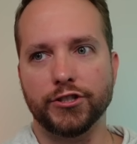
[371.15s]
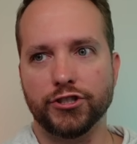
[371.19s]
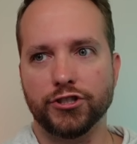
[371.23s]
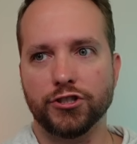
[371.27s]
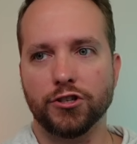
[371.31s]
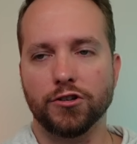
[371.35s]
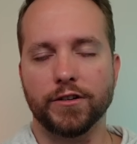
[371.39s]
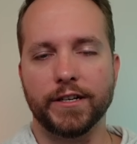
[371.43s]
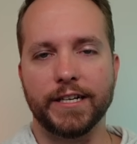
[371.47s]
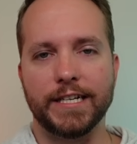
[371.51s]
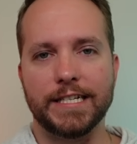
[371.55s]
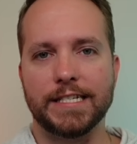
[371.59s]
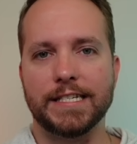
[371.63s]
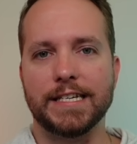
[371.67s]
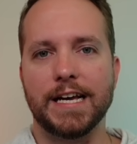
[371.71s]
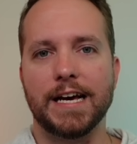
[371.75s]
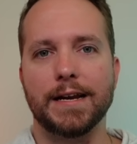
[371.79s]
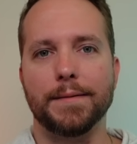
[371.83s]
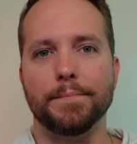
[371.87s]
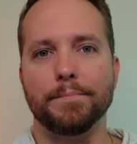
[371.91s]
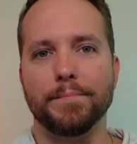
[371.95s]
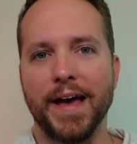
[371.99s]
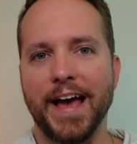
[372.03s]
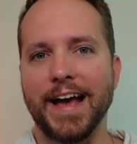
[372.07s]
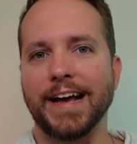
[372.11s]
sure, he's not
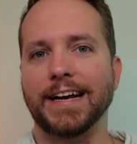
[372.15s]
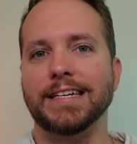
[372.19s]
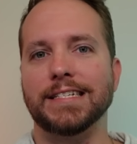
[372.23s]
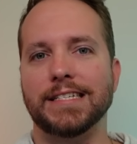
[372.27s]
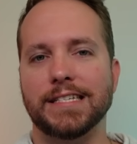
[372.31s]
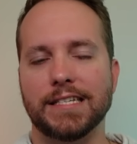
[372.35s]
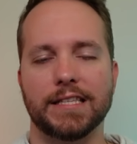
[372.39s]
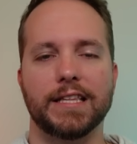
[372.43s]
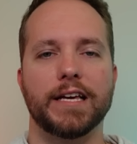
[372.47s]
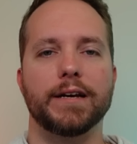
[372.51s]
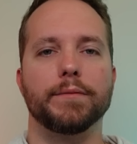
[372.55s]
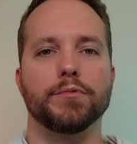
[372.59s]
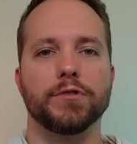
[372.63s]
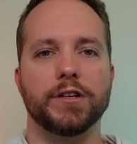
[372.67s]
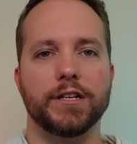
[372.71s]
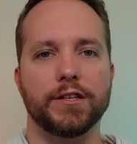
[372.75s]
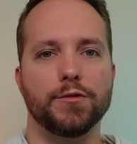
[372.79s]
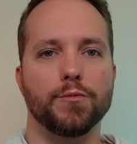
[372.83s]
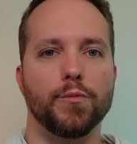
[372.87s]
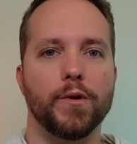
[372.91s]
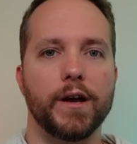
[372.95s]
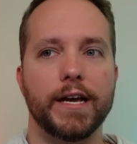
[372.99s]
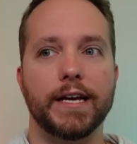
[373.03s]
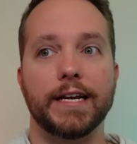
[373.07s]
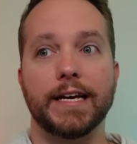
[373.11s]
a MAGA celebrity the
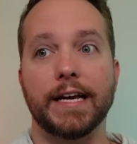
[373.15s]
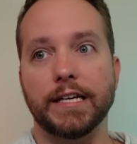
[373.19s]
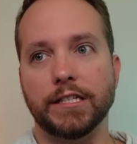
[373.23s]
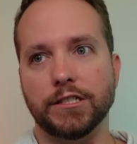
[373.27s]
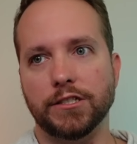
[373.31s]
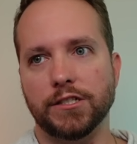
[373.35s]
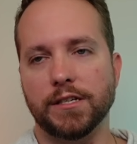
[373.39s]
way, again,